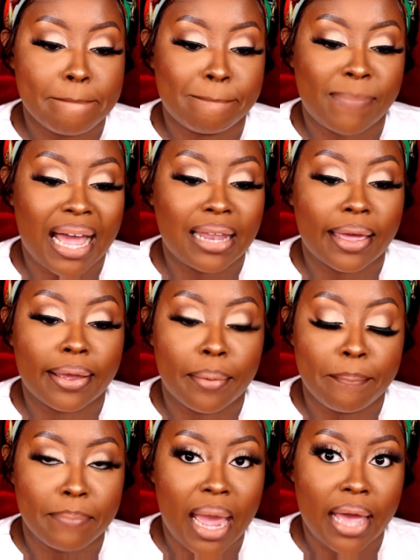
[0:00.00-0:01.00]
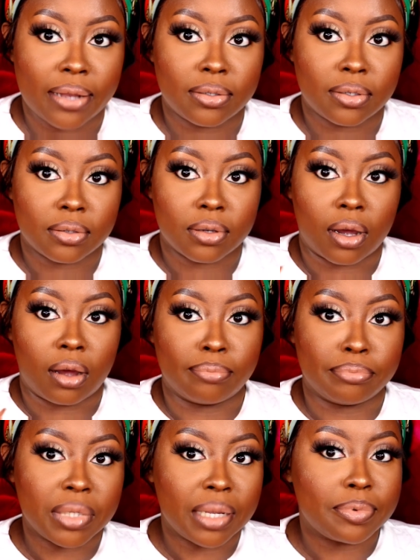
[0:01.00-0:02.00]
But I like matte
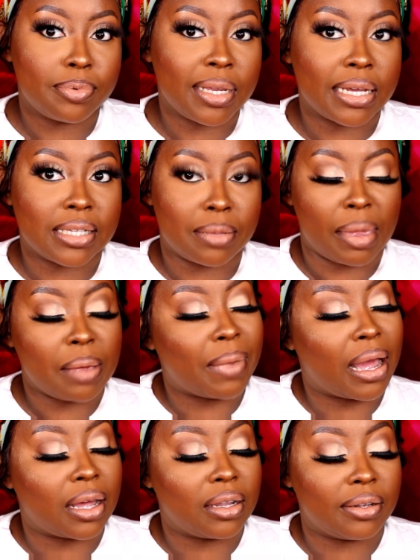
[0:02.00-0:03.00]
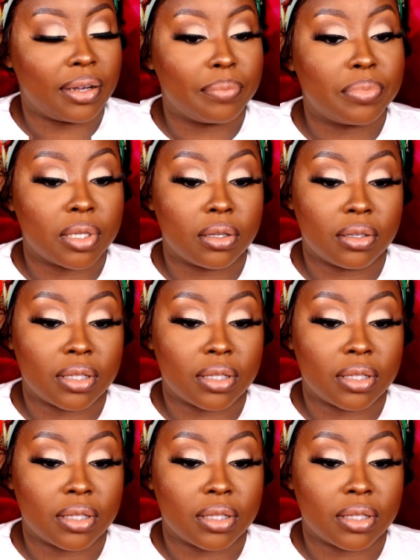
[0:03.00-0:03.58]
lips because they make my lips,